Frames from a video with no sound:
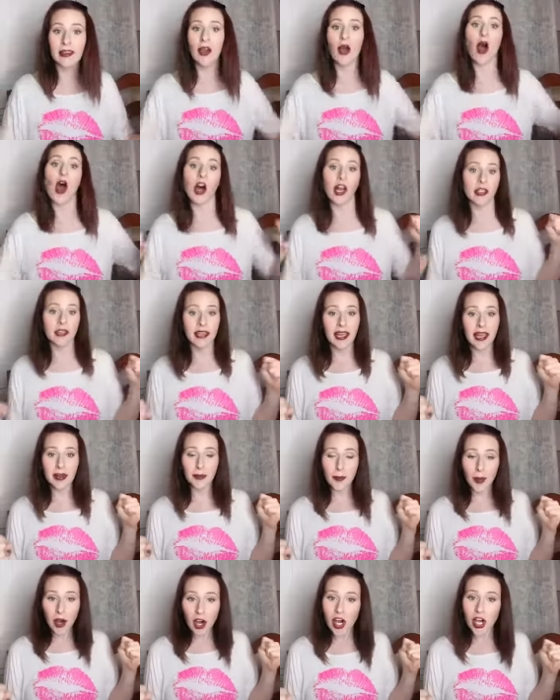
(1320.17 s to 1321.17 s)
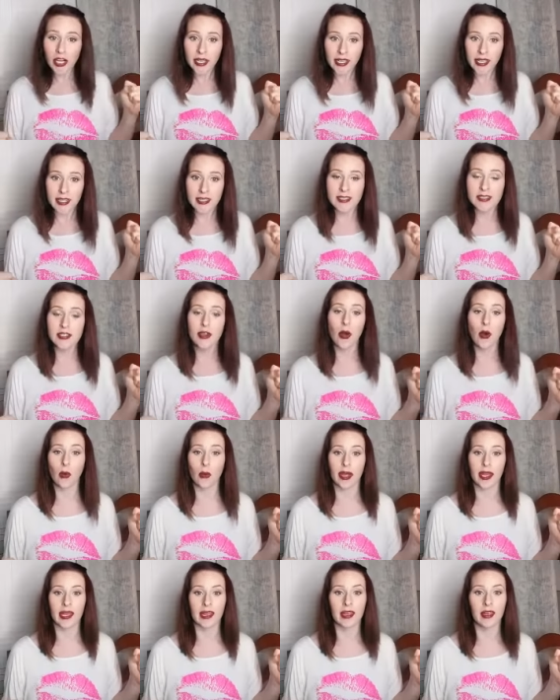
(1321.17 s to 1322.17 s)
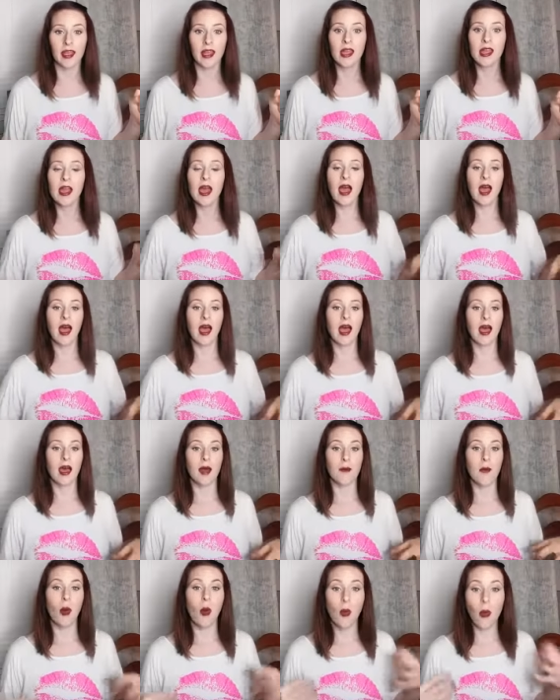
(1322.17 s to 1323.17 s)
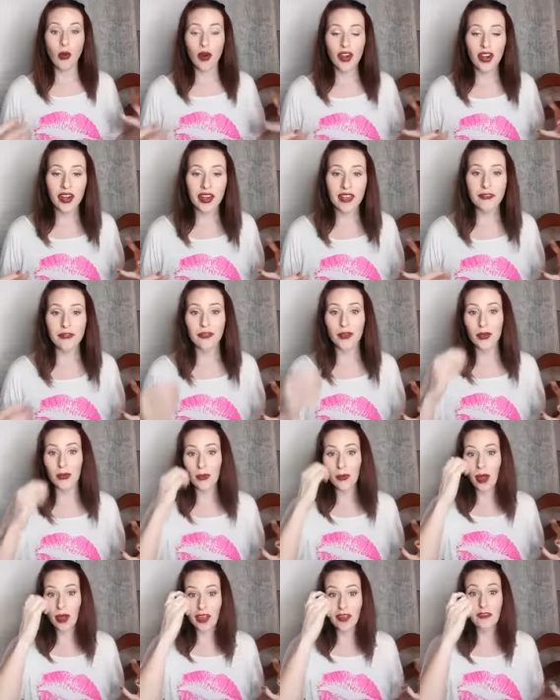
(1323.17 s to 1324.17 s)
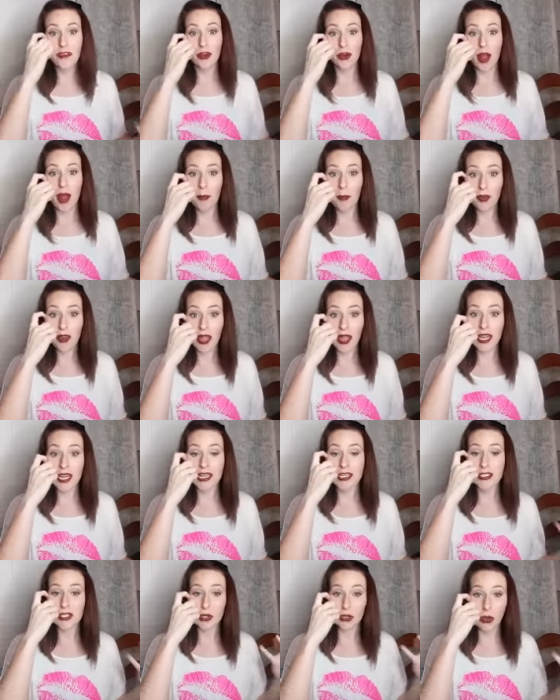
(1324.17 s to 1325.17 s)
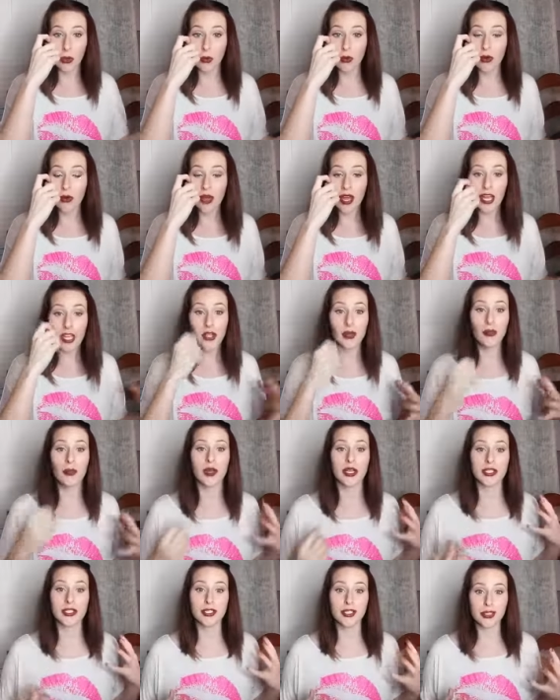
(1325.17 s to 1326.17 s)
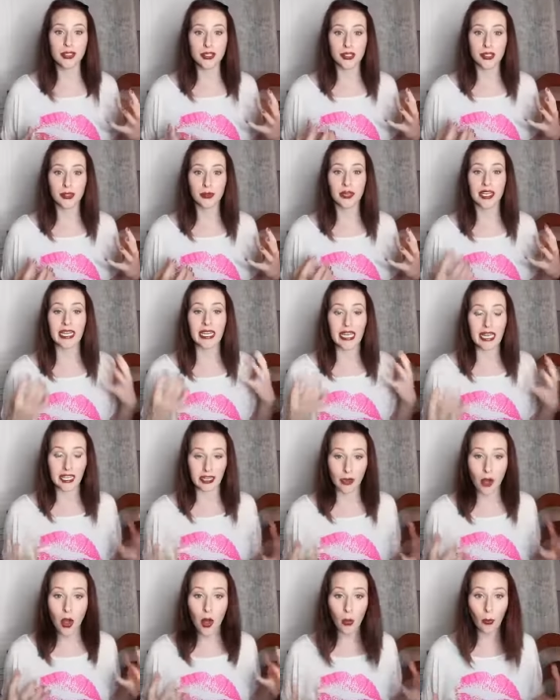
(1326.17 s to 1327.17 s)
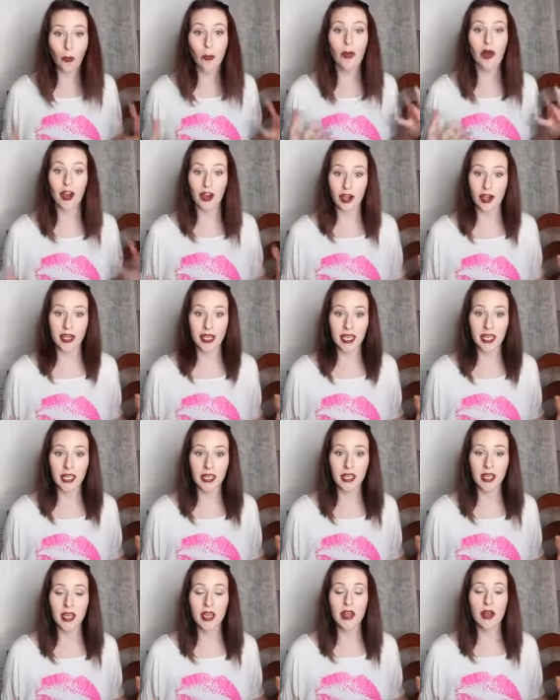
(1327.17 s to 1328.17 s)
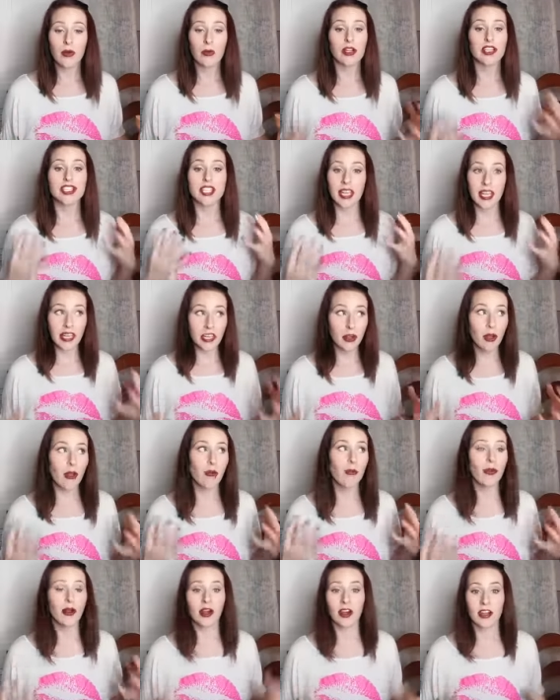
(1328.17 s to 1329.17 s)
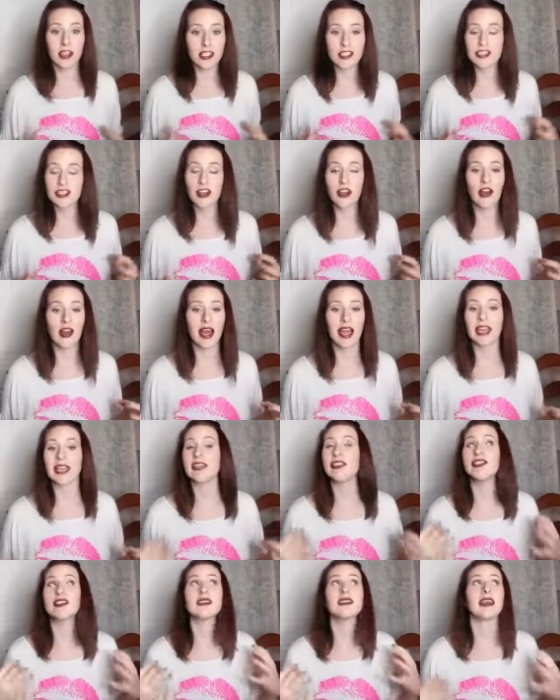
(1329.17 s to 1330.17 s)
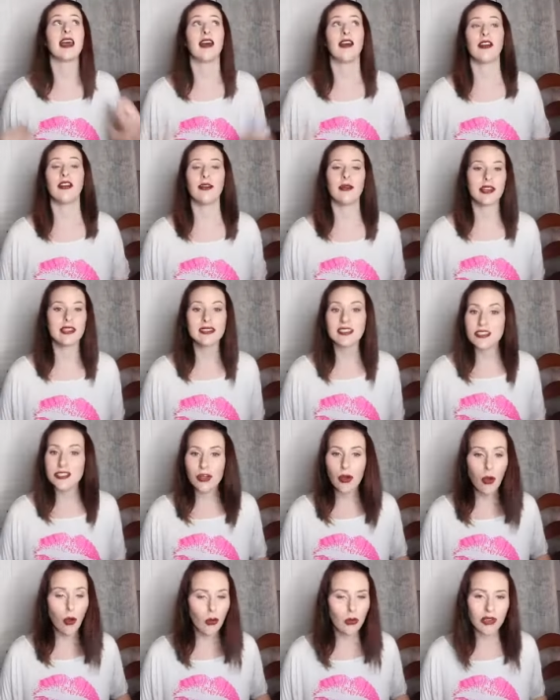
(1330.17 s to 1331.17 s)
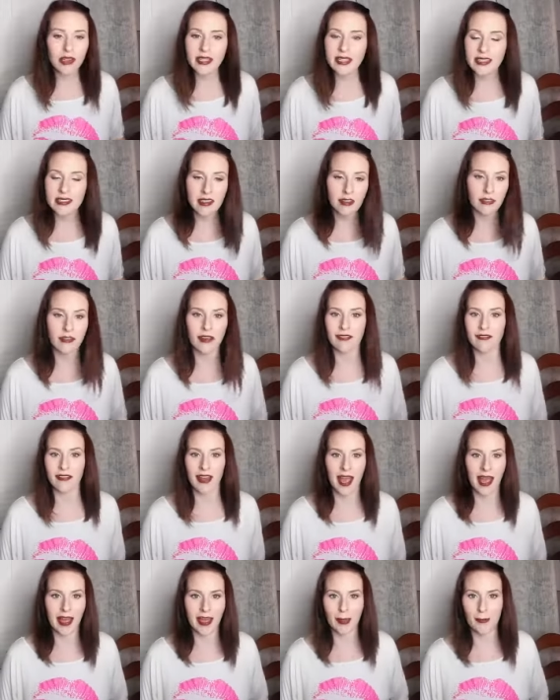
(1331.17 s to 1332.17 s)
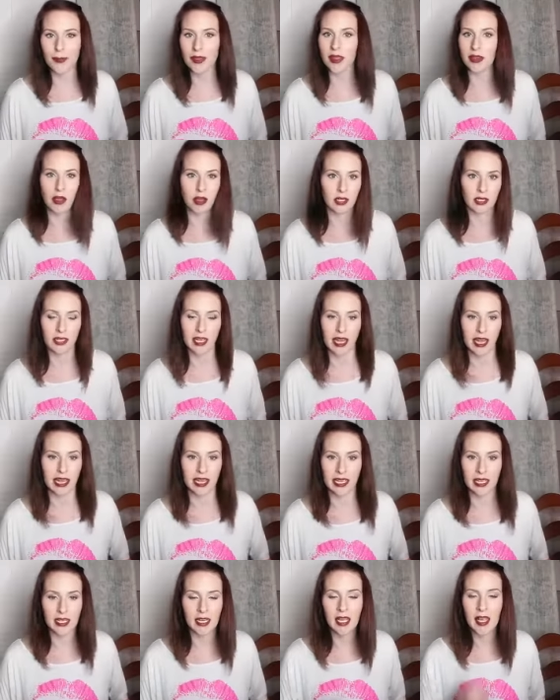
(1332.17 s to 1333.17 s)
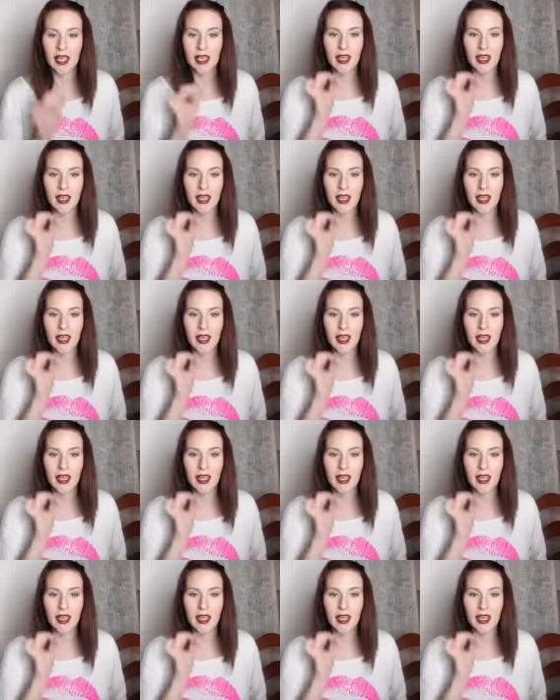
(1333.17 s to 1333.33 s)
online parties going, or if your upline is local and you want to do an in-home party, which in-home parties, y'all, I can just tell you, it's a totally different vibe than online.